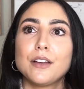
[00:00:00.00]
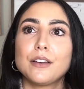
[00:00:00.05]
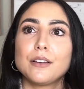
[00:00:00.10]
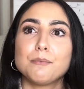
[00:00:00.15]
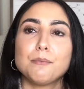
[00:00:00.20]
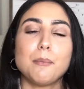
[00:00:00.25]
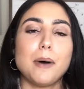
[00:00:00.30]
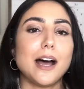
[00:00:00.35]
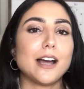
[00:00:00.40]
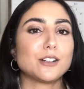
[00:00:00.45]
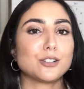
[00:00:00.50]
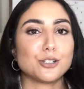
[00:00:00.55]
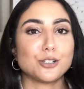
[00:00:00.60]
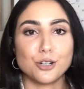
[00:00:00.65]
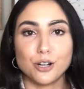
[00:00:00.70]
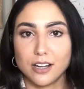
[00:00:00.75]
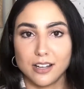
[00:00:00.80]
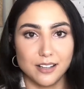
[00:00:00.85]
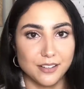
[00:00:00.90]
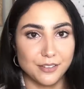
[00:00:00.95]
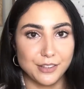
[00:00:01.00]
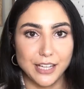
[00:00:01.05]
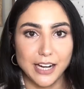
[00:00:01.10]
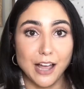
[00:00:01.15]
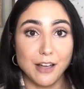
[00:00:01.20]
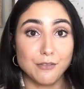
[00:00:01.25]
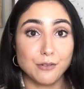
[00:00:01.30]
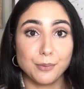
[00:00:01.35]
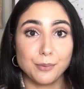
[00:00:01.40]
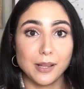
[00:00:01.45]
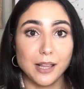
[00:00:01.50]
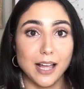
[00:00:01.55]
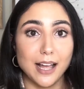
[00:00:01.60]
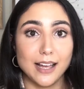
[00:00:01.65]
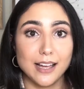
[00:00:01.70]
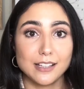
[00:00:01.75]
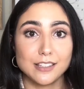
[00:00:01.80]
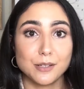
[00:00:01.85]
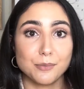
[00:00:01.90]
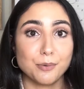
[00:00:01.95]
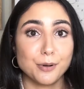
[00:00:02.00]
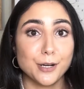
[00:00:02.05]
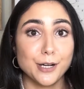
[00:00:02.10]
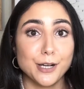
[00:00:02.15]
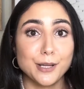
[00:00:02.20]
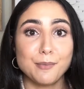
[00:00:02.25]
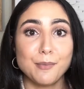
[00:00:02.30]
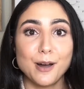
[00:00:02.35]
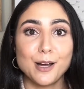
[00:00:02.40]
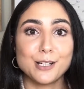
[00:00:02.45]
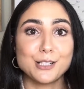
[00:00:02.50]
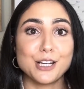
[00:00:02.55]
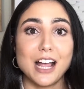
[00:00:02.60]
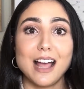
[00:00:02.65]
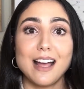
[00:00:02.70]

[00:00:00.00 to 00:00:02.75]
mantra that I've applied to pretty much